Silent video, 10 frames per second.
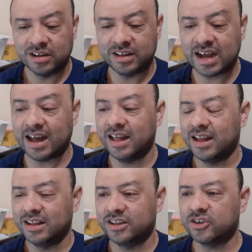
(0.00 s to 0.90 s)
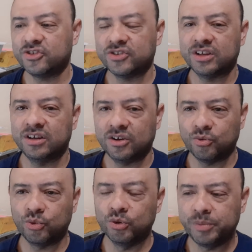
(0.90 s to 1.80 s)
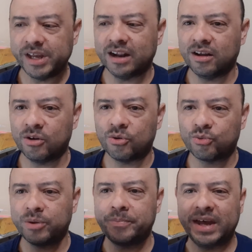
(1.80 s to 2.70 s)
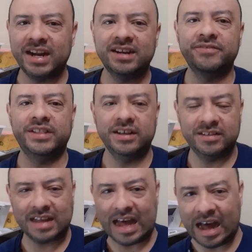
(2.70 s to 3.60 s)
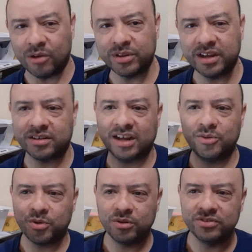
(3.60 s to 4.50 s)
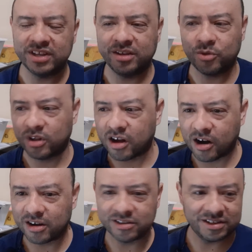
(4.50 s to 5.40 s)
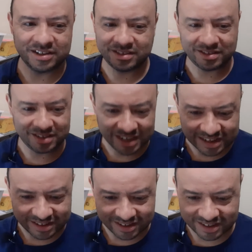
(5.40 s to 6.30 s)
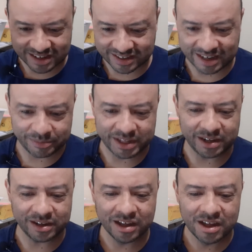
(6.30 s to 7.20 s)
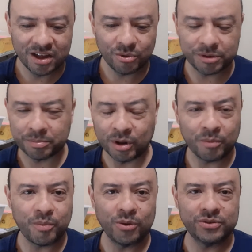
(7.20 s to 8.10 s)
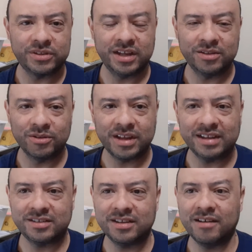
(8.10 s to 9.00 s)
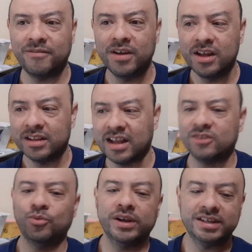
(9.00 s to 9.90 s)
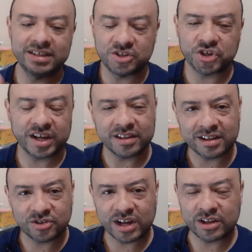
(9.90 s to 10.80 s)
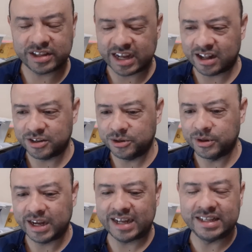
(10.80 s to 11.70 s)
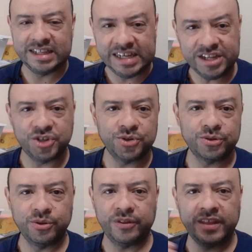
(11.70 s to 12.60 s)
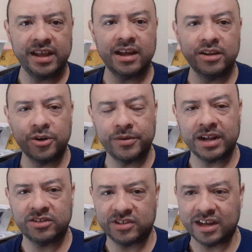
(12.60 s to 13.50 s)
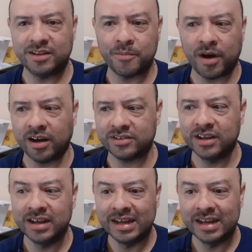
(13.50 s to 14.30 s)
That there's will be a lot of repetitive things out there. Now you're probably saying, well, Carlos, it's the same thing with blog posts and all that stuff. That's why in this channel I try to tell you and teach you to think a little bit outside the box.